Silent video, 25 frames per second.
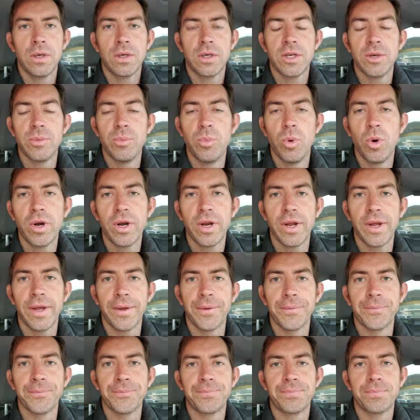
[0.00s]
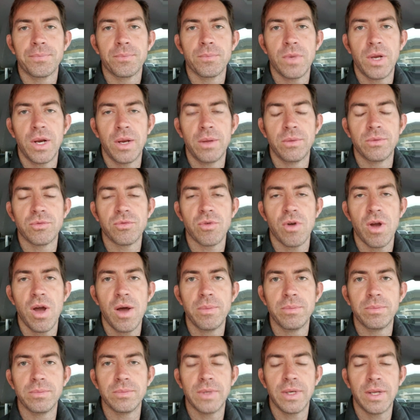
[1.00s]
Good morning. My name is
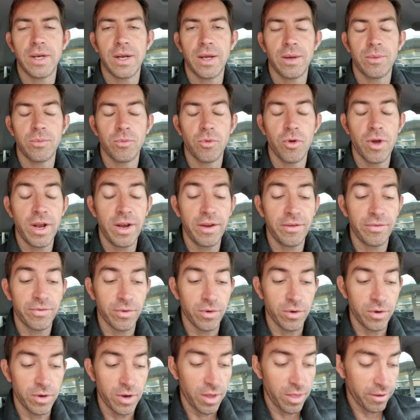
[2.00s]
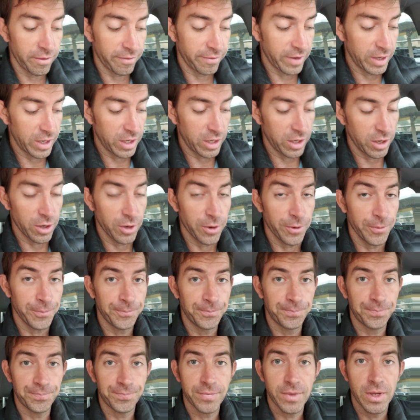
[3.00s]
Rob, and I'm ready for another video
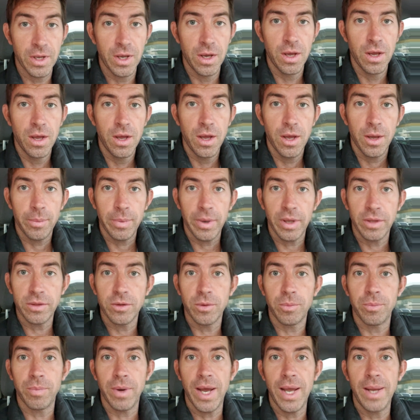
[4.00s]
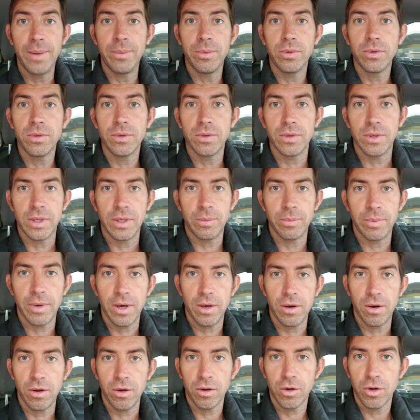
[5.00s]
about the Bible and
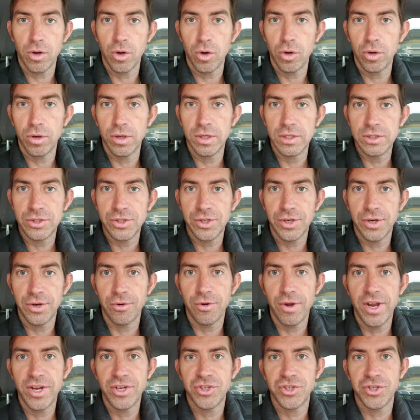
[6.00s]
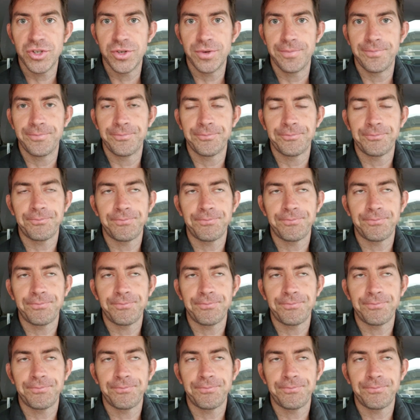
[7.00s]
about our current generation.